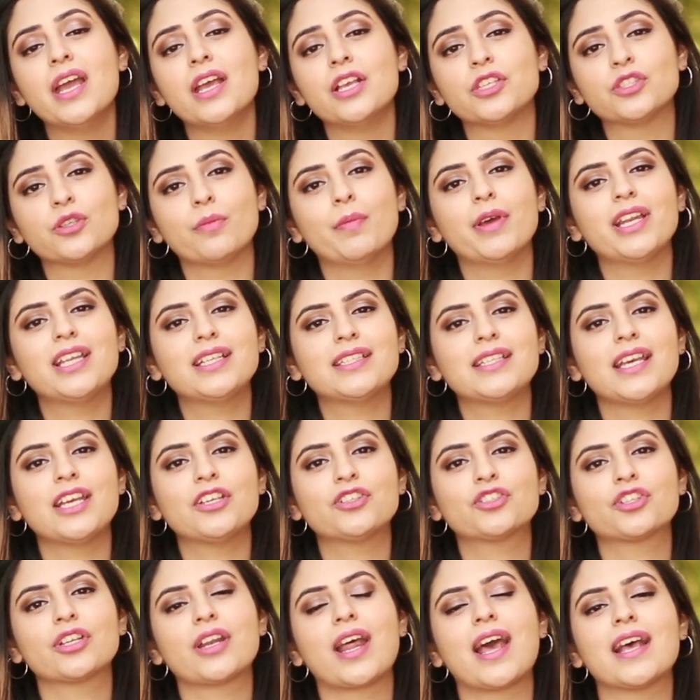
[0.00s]
So
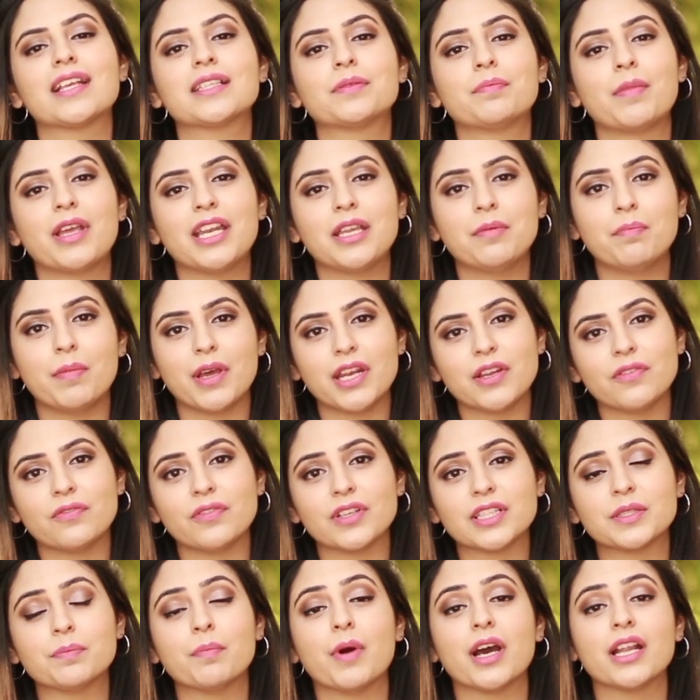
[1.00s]
meditation has many
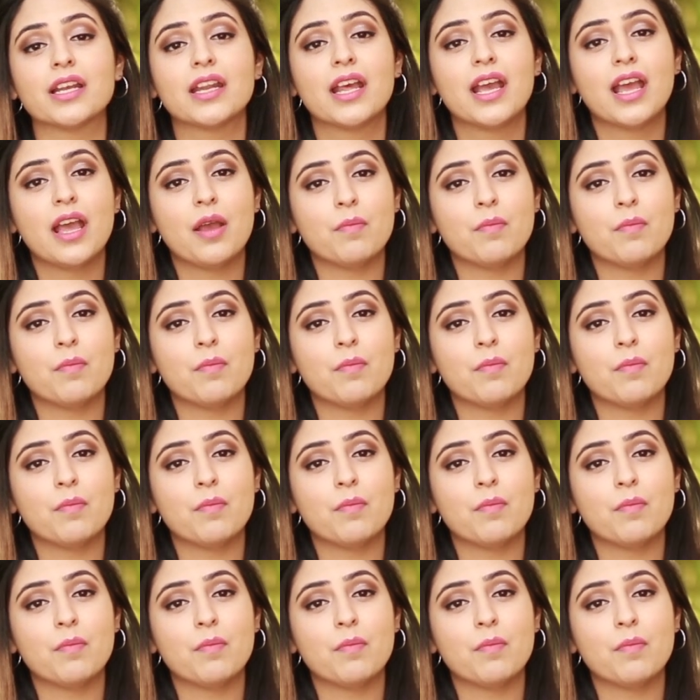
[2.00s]
benefits, but